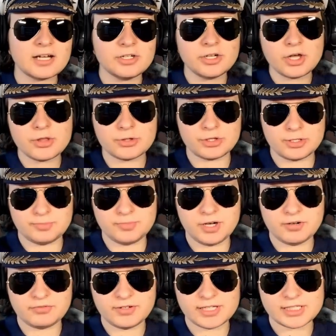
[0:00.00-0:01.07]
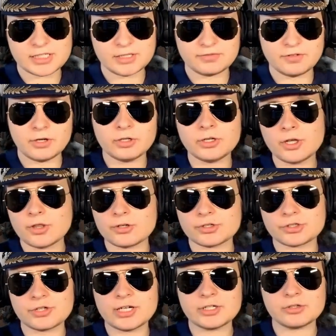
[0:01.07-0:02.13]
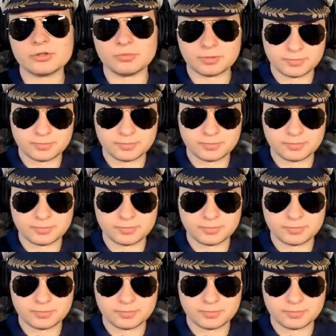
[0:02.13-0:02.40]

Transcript: another offensive on another strike group.